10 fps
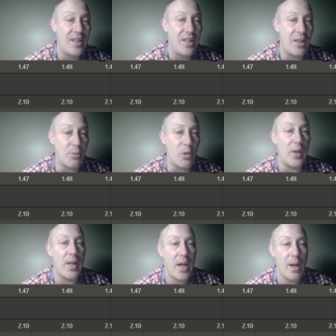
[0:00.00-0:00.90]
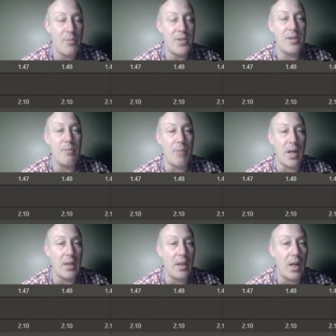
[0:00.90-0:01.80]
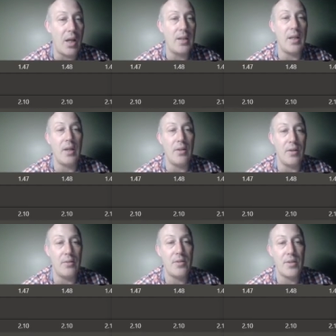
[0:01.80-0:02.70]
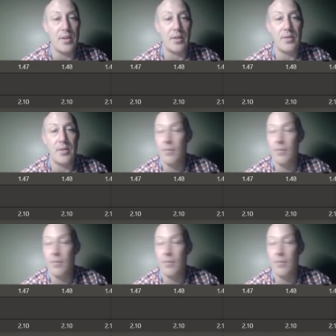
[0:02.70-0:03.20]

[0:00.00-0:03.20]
I'm going Edmonton money line and under six.